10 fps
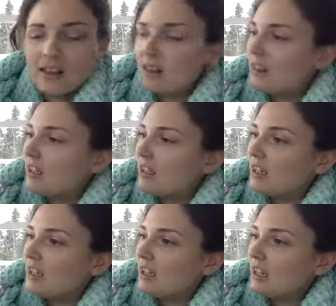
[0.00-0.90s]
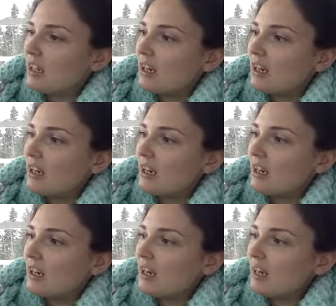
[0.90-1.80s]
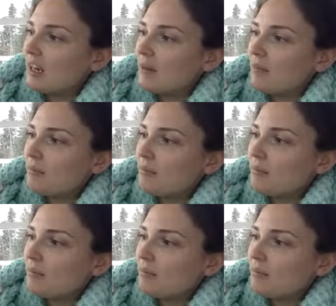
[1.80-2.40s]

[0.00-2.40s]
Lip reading: the income